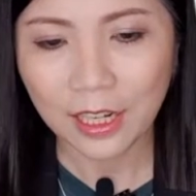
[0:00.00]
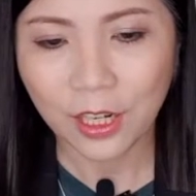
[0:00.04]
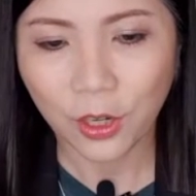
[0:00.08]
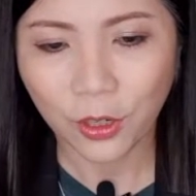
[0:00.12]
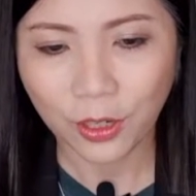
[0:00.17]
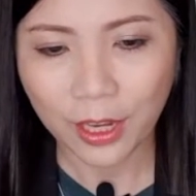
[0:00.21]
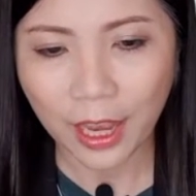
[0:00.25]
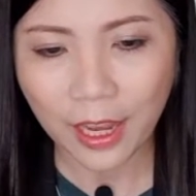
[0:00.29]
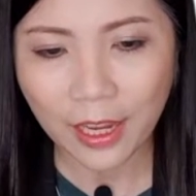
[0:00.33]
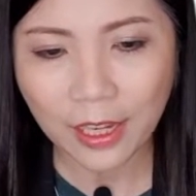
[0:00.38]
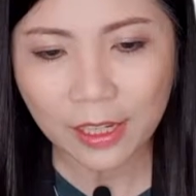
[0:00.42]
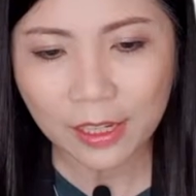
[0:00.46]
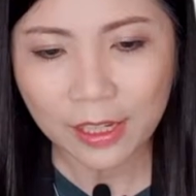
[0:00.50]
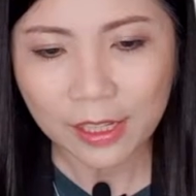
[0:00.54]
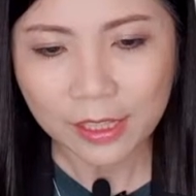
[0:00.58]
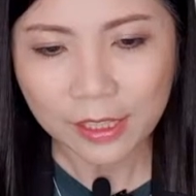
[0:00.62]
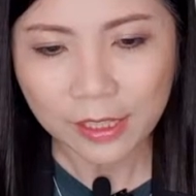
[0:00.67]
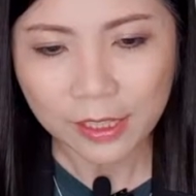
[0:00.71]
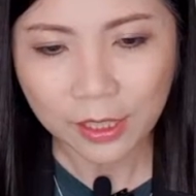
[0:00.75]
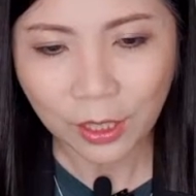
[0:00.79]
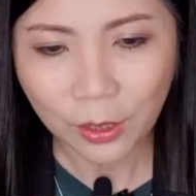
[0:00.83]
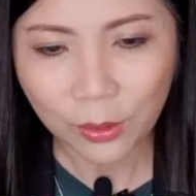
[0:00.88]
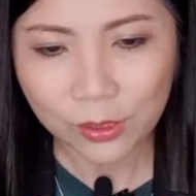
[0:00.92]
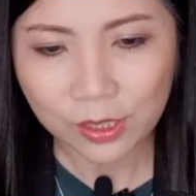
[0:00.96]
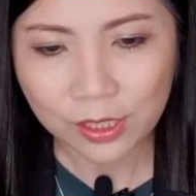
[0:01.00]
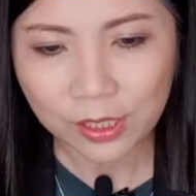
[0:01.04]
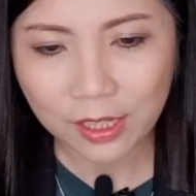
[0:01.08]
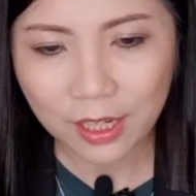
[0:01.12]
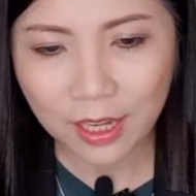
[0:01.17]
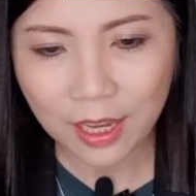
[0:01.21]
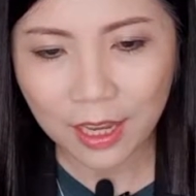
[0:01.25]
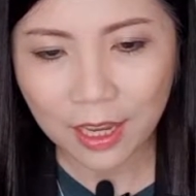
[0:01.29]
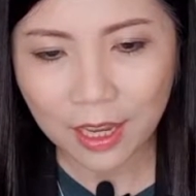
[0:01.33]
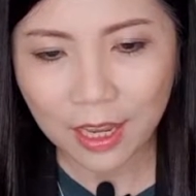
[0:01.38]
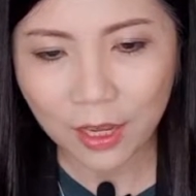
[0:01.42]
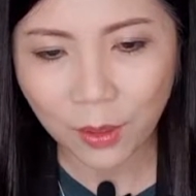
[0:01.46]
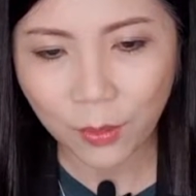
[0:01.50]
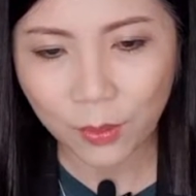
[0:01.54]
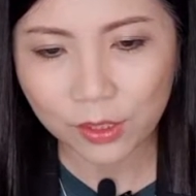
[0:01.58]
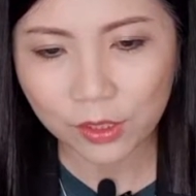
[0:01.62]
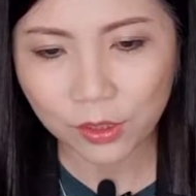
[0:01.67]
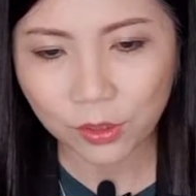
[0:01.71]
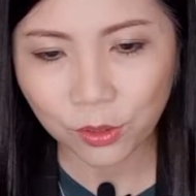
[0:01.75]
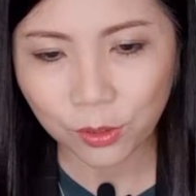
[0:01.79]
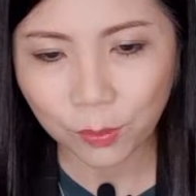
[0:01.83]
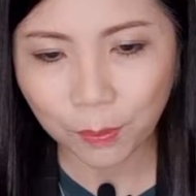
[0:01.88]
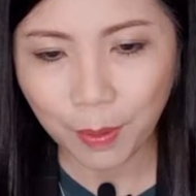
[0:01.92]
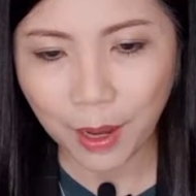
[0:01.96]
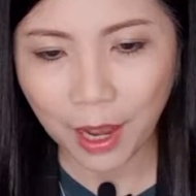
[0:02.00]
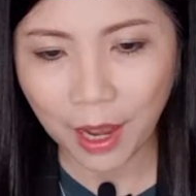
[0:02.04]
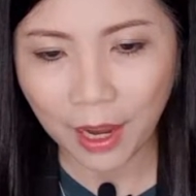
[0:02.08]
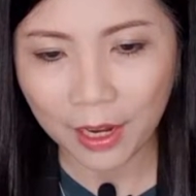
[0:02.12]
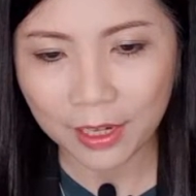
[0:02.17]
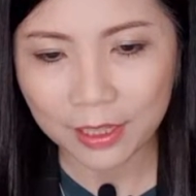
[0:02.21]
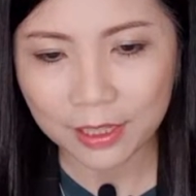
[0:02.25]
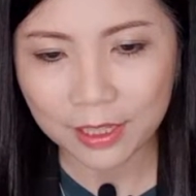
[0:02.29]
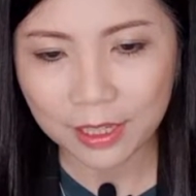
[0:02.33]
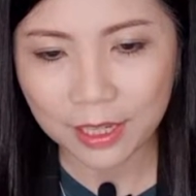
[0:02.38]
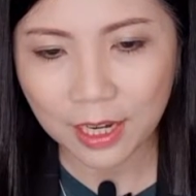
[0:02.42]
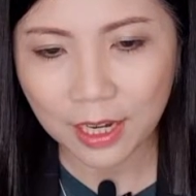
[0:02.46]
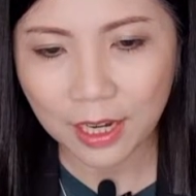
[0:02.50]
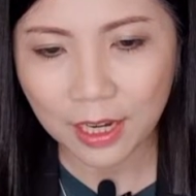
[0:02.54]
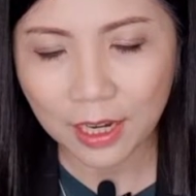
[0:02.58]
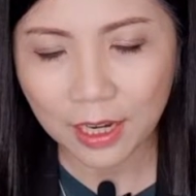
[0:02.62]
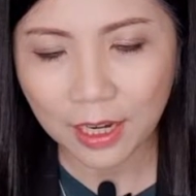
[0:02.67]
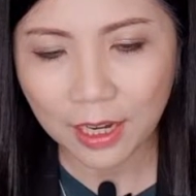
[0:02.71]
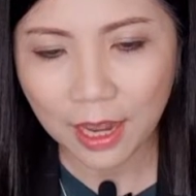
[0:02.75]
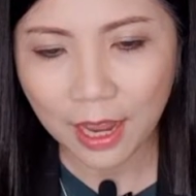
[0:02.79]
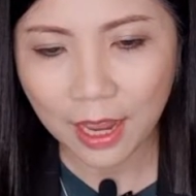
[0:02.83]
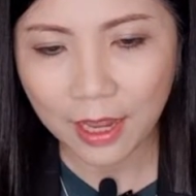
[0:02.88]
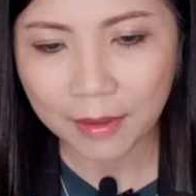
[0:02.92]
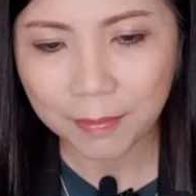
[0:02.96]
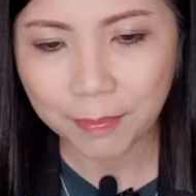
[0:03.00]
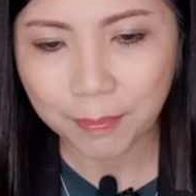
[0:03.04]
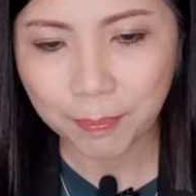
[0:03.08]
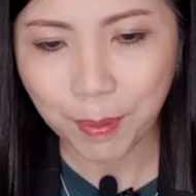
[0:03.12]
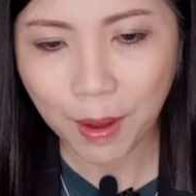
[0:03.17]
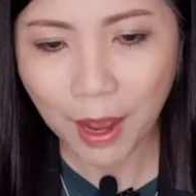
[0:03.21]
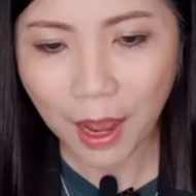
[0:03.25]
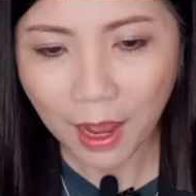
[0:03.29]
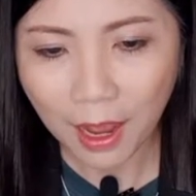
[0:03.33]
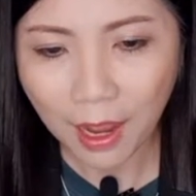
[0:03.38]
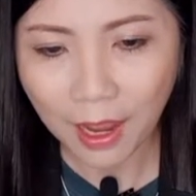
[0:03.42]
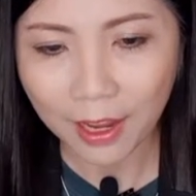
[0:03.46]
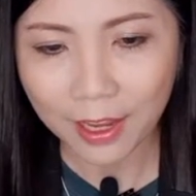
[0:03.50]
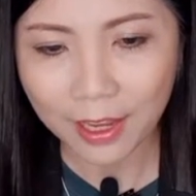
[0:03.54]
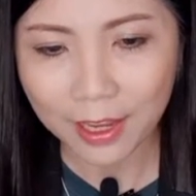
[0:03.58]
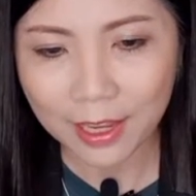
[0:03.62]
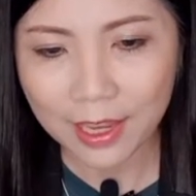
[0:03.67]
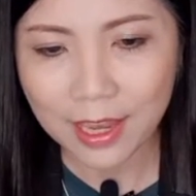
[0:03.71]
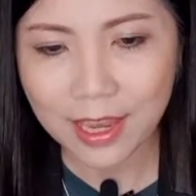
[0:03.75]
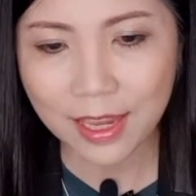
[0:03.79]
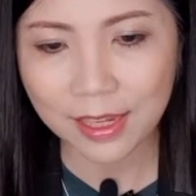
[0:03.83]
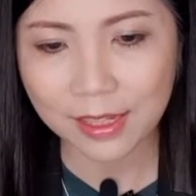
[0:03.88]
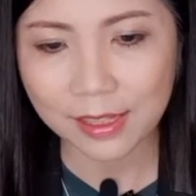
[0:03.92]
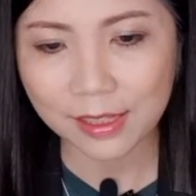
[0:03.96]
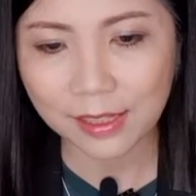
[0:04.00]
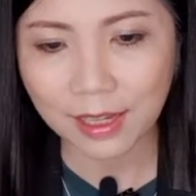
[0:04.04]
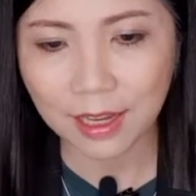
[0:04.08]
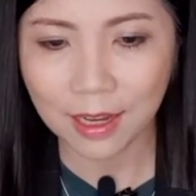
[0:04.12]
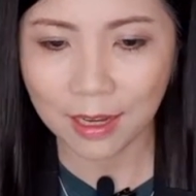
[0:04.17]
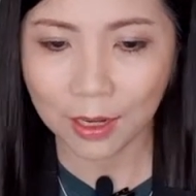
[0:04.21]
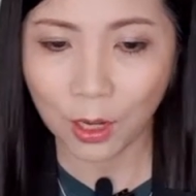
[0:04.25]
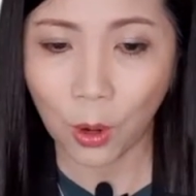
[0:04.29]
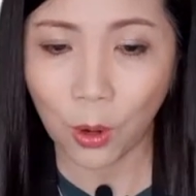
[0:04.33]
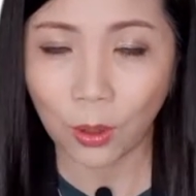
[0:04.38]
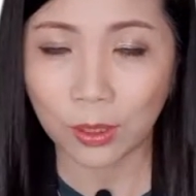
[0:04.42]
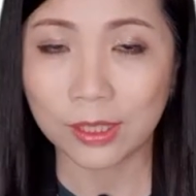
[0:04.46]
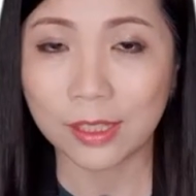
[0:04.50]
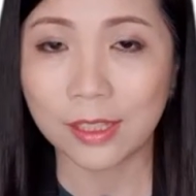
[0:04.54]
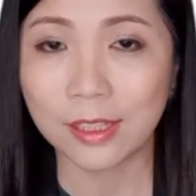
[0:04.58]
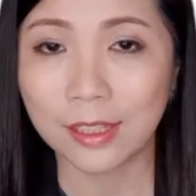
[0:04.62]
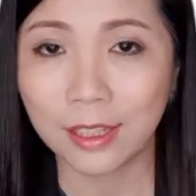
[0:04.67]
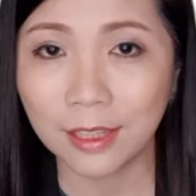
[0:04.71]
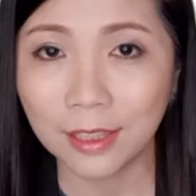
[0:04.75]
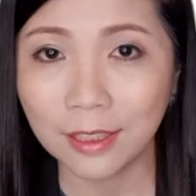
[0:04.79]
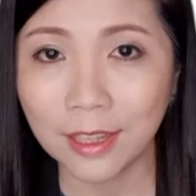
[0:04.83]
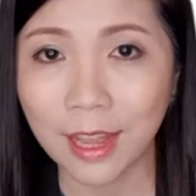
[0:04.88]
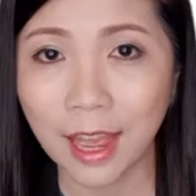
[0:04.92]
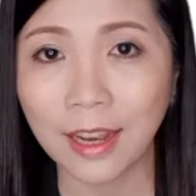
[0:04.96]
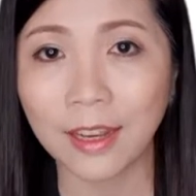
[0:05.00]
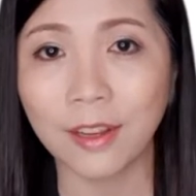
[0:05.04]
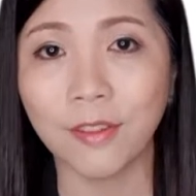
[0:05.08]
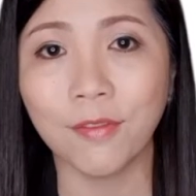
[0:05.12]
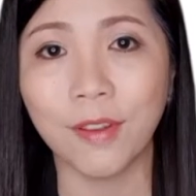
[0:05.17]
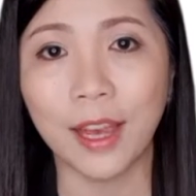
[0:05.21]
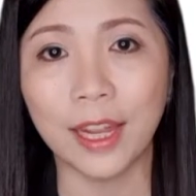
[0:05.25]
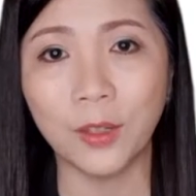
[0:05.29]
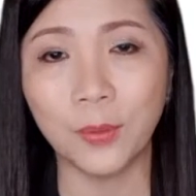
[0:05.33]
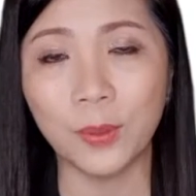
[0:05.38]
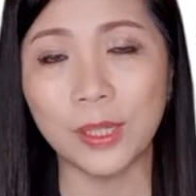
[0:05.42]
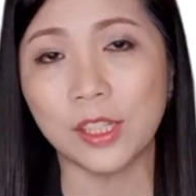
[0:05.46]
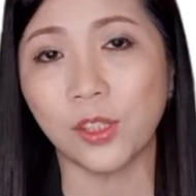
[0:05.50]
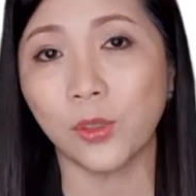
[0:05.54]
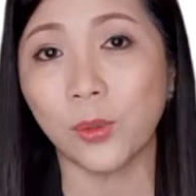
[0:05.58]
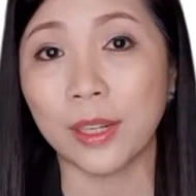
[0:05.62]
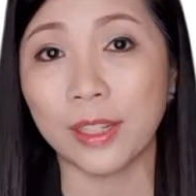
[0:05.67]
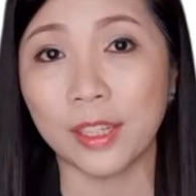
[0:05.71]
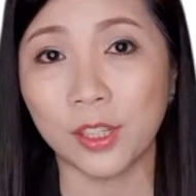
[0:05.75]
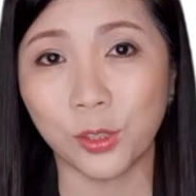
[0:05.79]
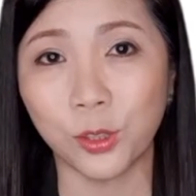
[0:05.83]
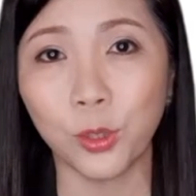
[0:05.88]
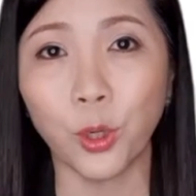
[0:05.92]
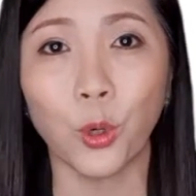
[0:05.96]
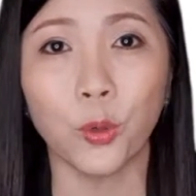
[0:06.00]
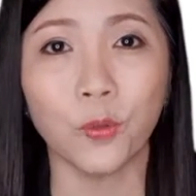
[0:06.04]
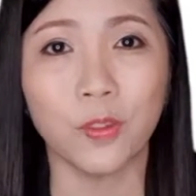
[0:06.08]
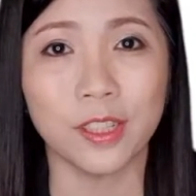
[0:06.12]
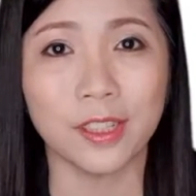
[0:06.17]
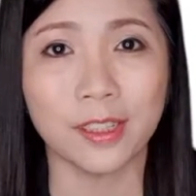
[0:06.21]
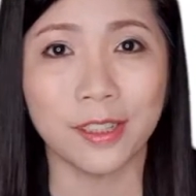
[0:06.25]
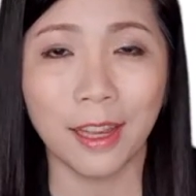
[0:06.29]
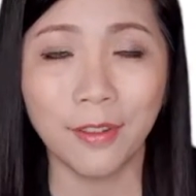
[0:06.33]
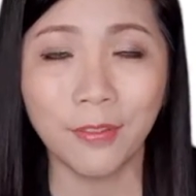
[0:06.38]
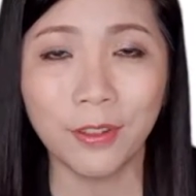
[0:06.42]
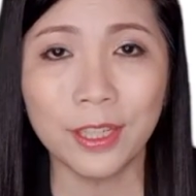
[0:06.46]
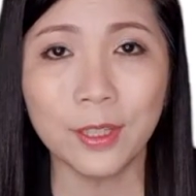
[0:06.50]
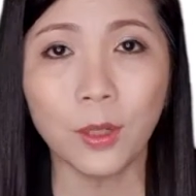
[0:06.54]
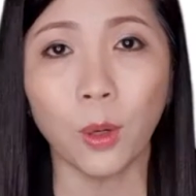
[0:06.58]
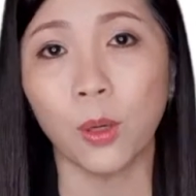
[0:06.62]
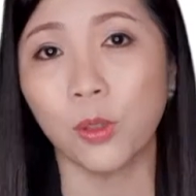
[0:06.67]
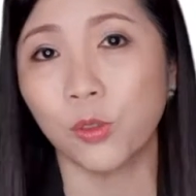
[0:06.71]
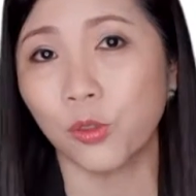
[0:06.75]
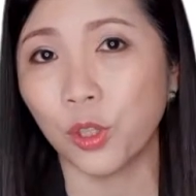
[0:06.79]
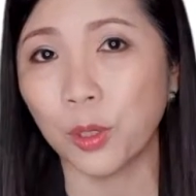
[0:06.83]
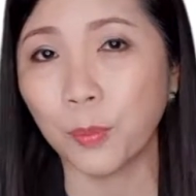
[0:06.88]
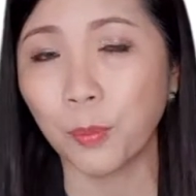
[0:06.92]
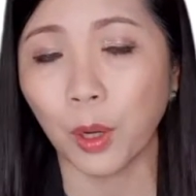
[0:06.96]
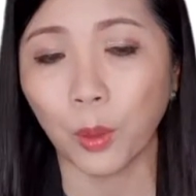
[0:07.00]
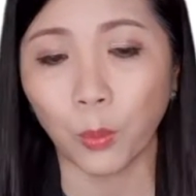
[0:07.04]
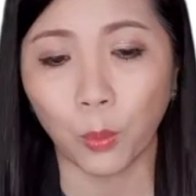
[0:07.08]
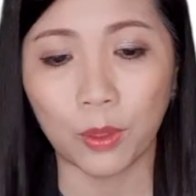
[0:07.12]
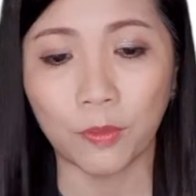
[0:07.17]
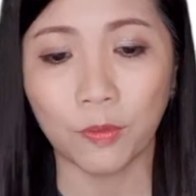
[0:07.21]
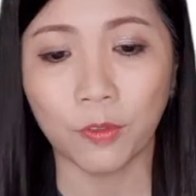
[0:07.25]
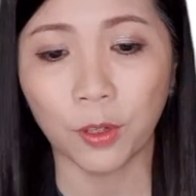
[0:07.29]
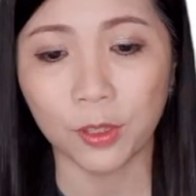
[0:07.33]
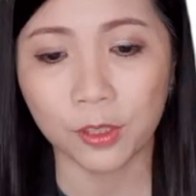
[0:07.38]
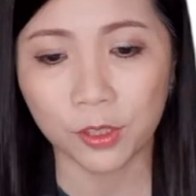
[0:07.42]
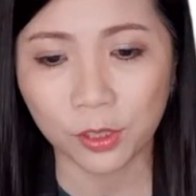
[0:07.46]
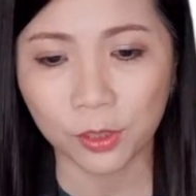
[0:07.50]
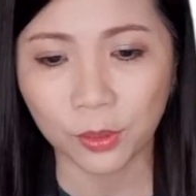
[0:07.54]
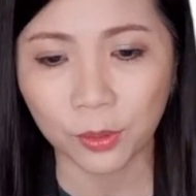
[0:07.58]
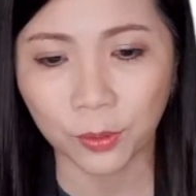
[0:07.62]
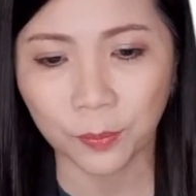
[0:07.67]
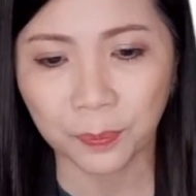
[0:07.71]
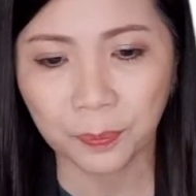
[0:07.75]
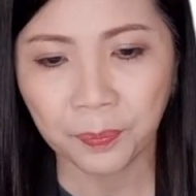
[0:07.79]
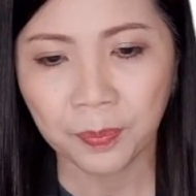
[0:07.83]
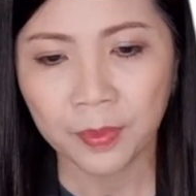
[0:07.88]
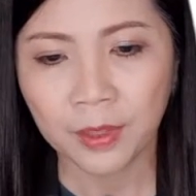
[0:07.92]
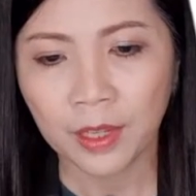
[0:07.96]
Okay, so c equals to pi d, and pi is a constant and the value is 22 over 7 or 3.142.